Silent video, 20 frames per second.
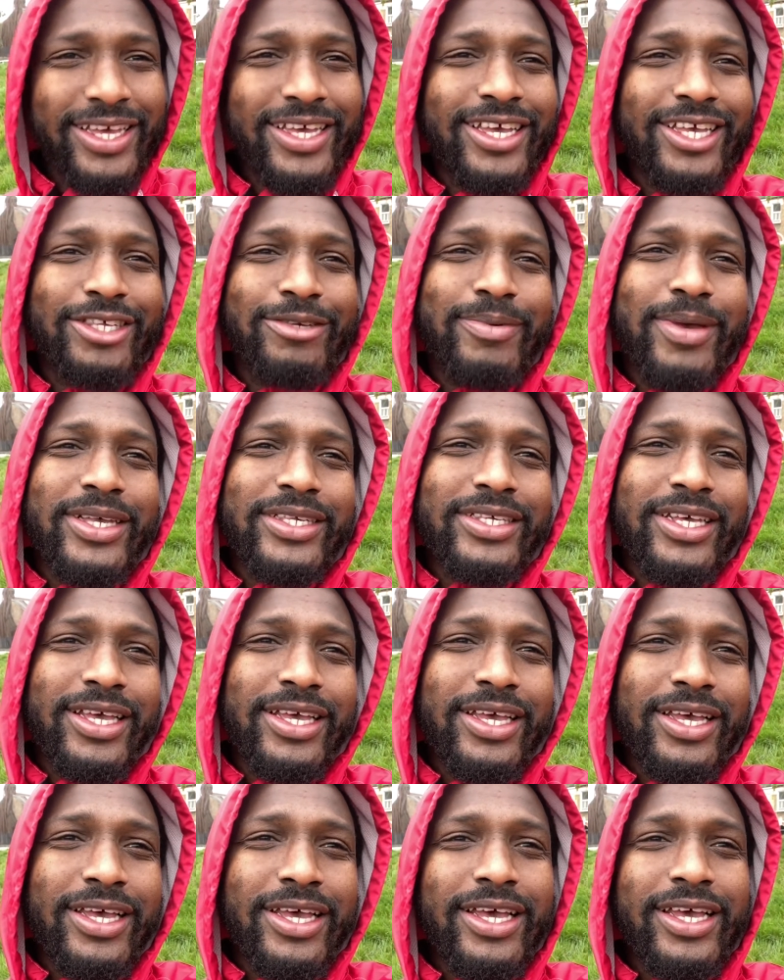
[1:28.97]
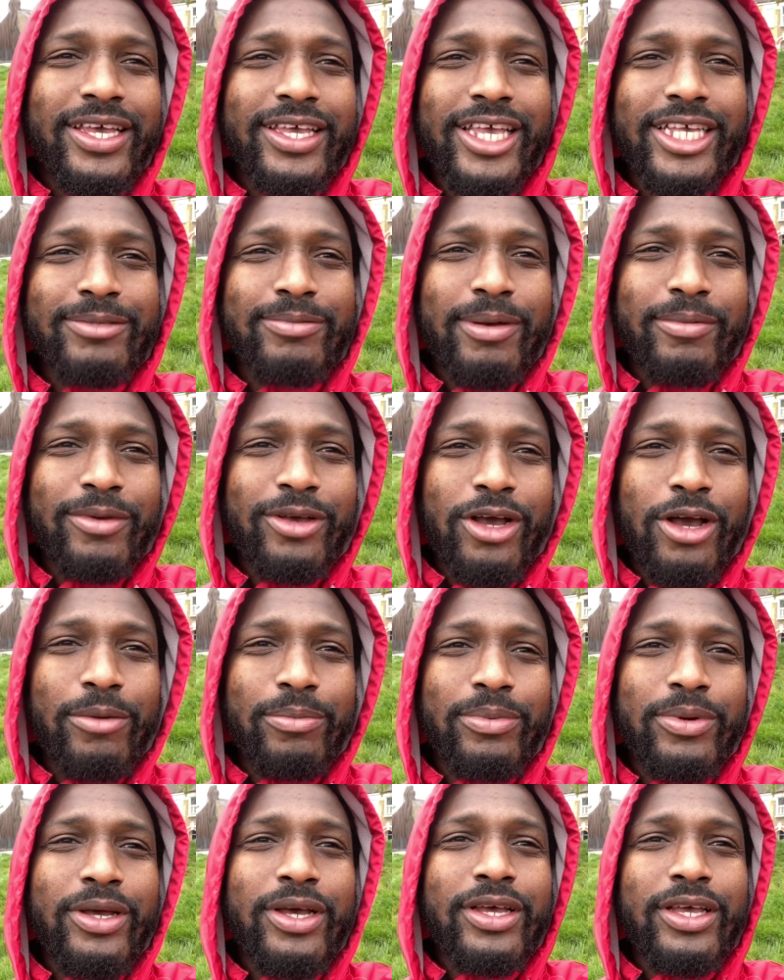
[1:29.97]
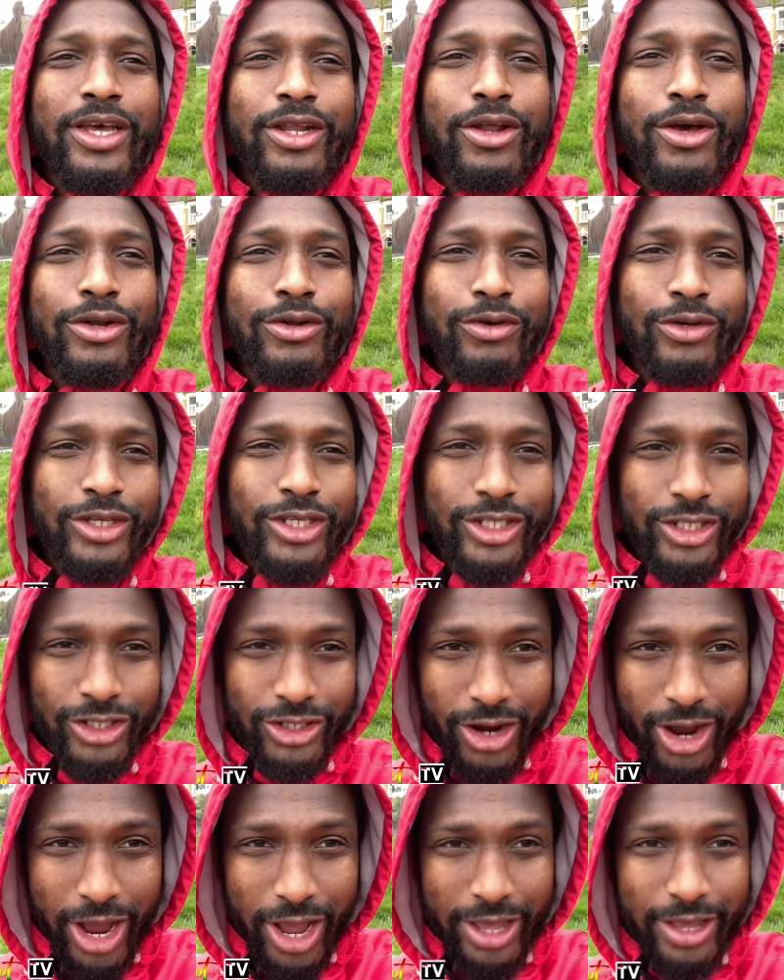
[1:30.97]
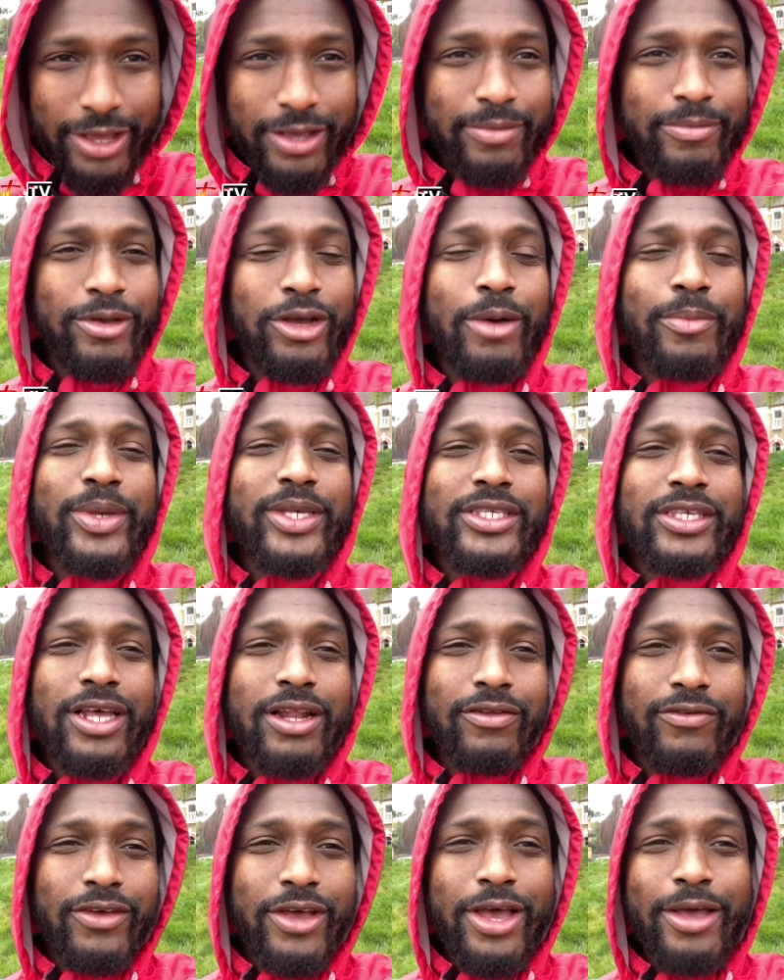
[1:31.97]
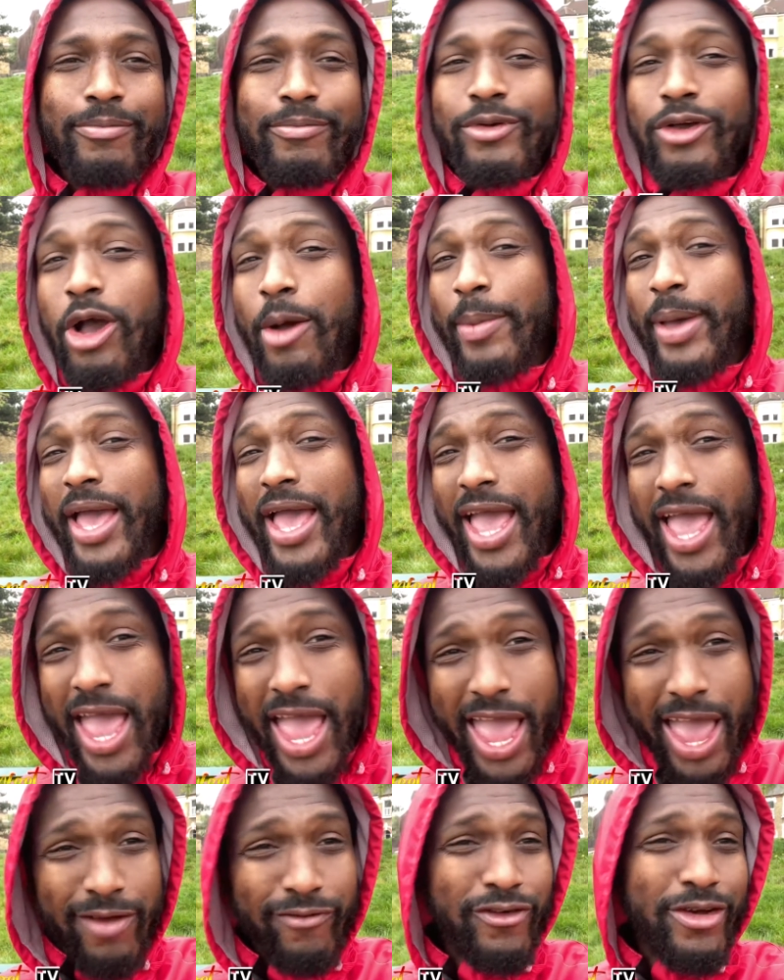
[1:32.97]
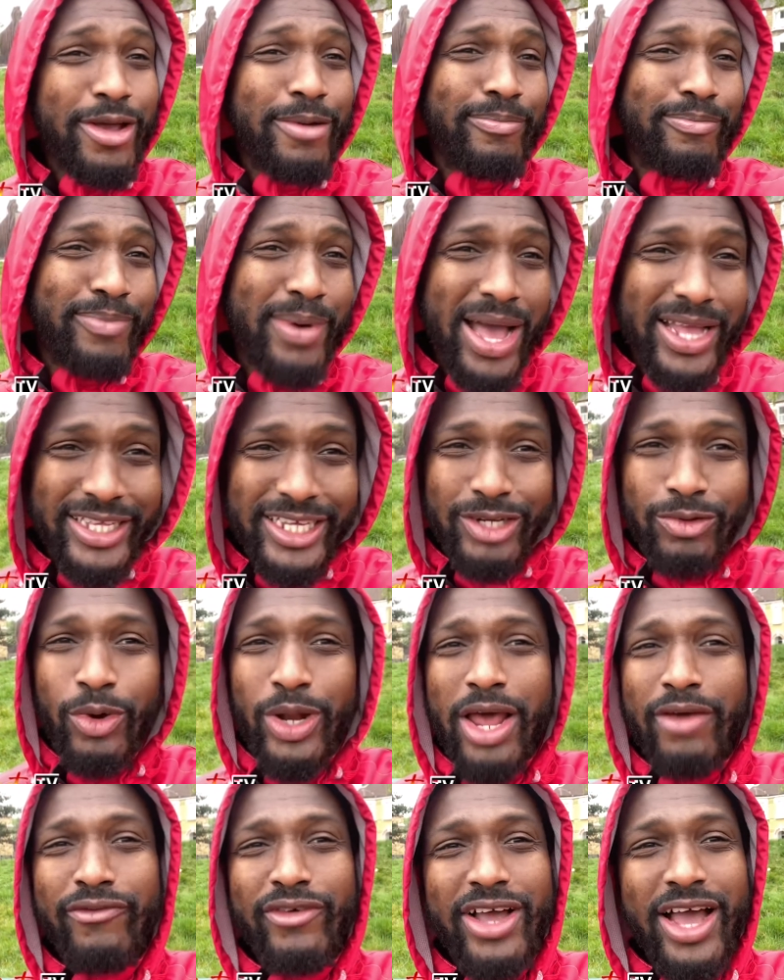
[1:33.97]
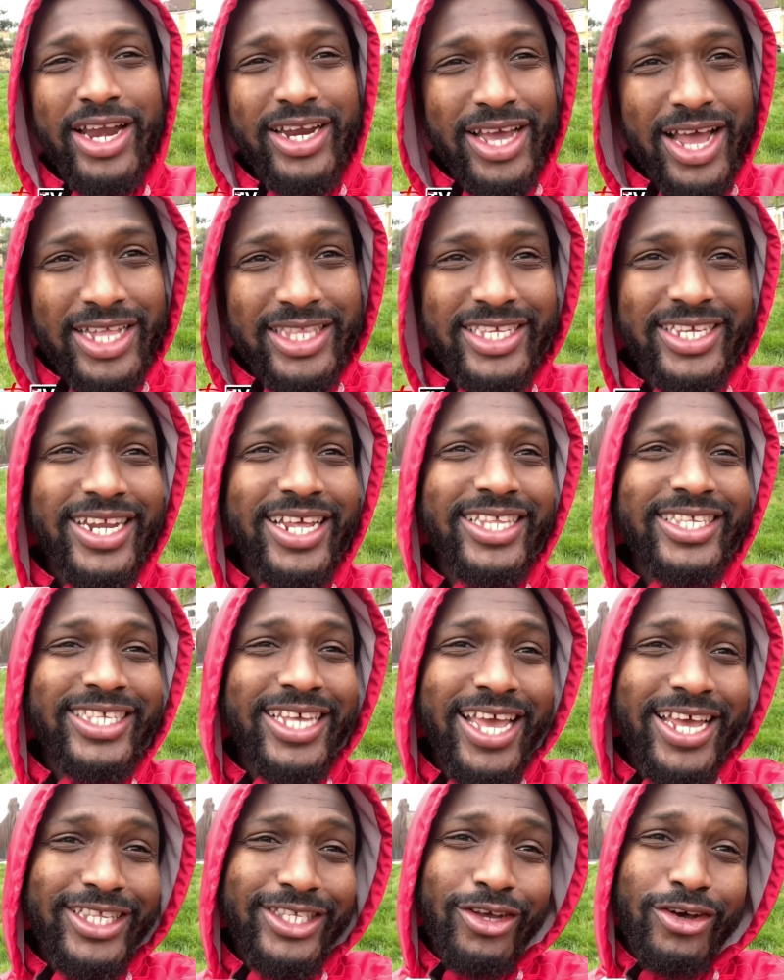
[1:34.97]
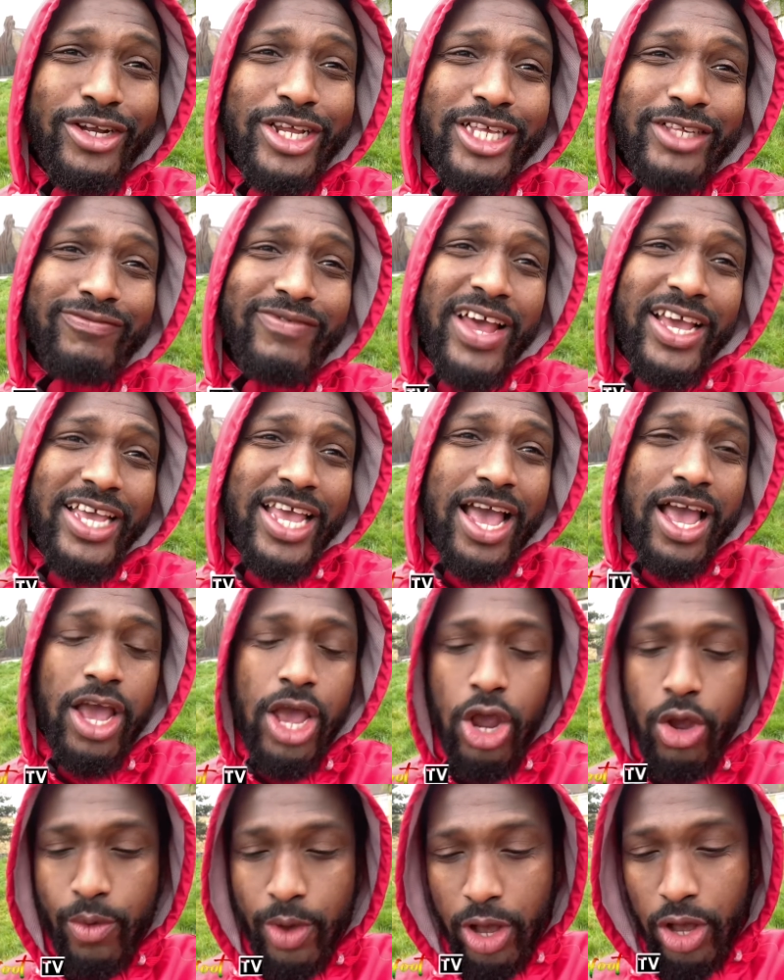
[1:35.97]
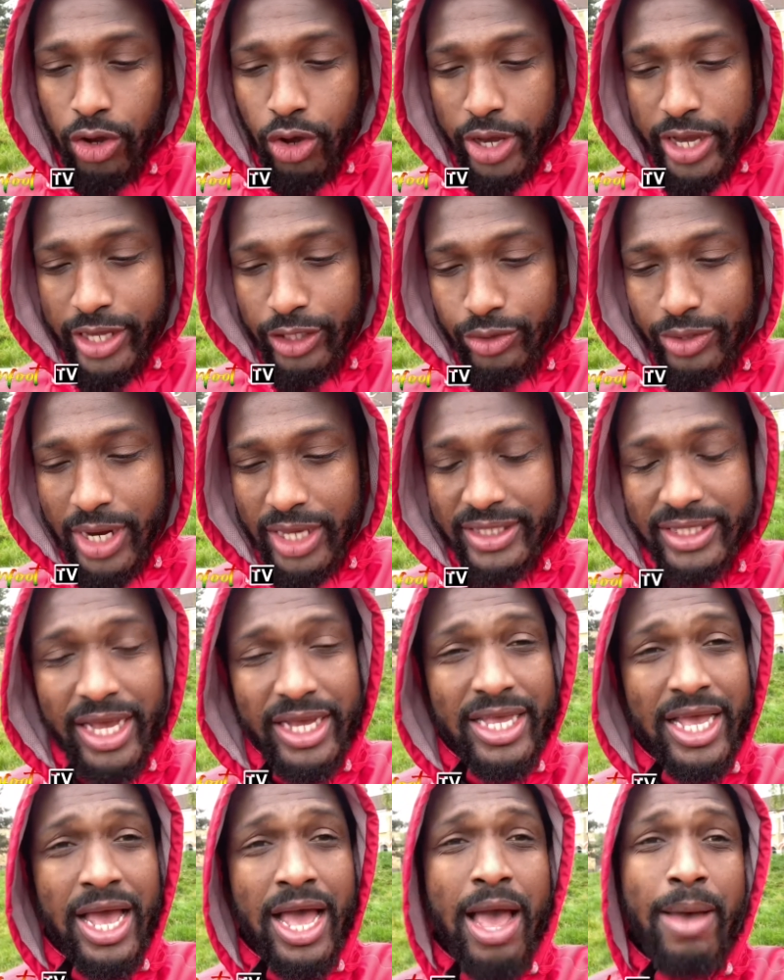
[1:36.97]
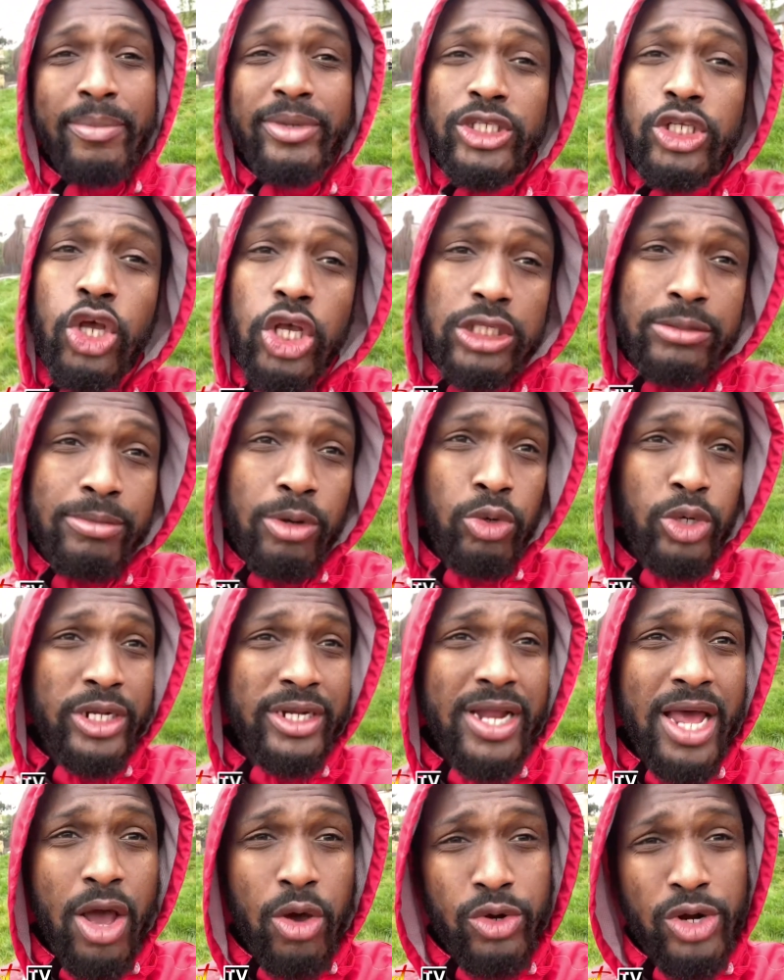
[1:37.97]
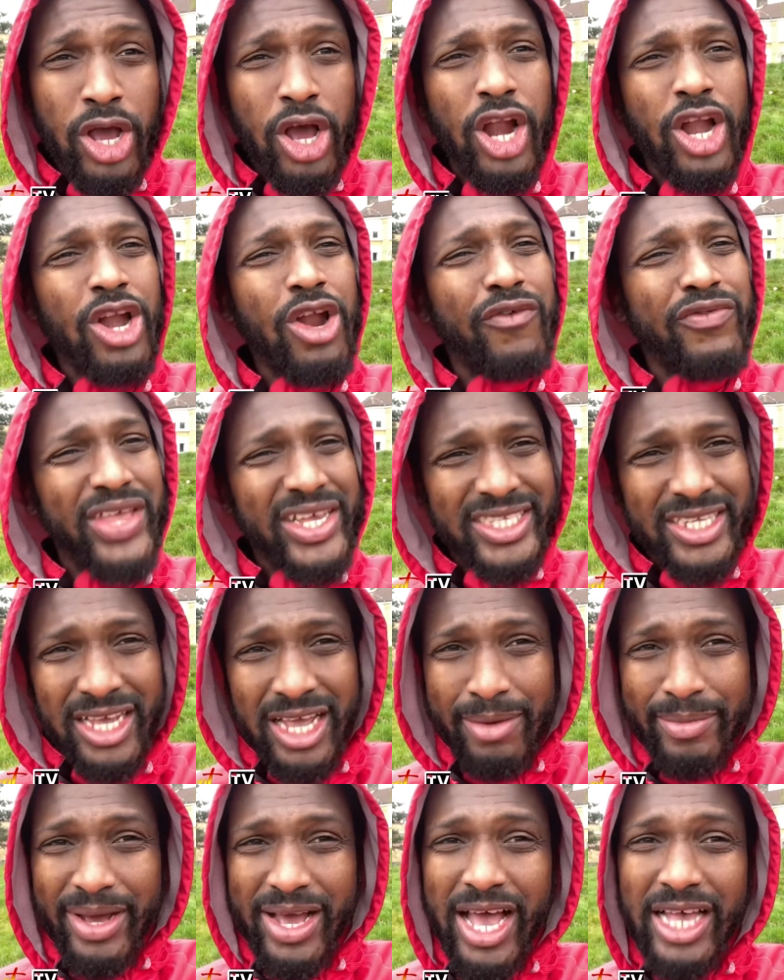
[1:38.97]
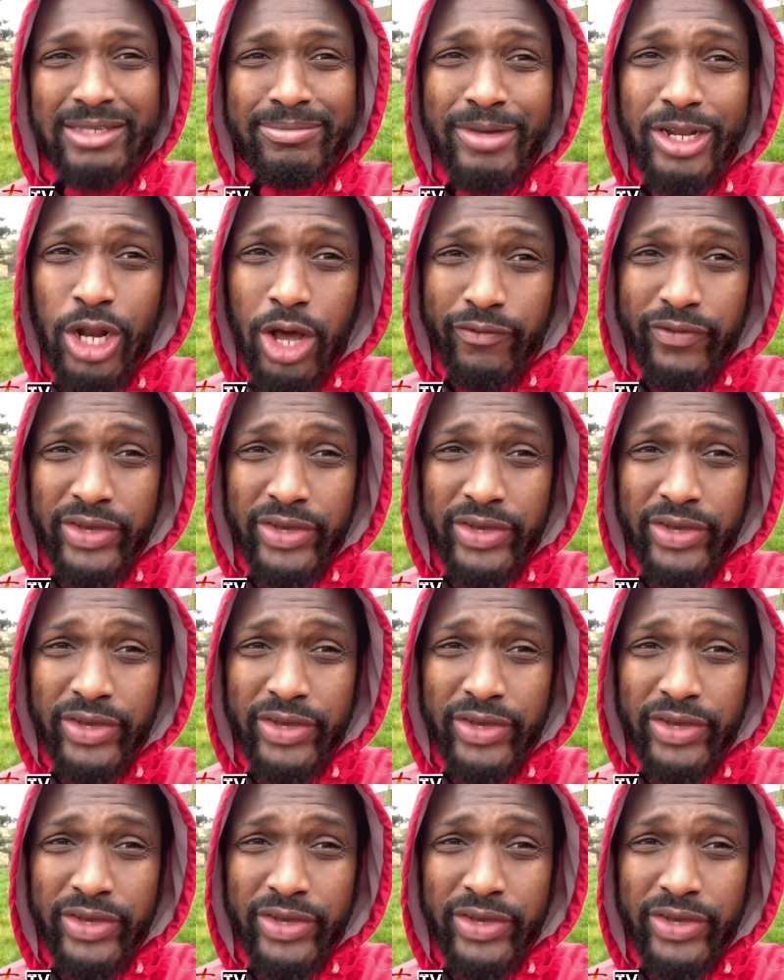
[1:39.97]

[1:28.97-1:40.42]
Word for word: You see what I say? Yes, my big up I don't know. Try. Big up yourself. Big up everybody, the whole African continent. Saying so this vlog, yeah, we're gonna go into the song, yeah. I'm trust me, we're not, we're not gonna love that song, yeah, because me love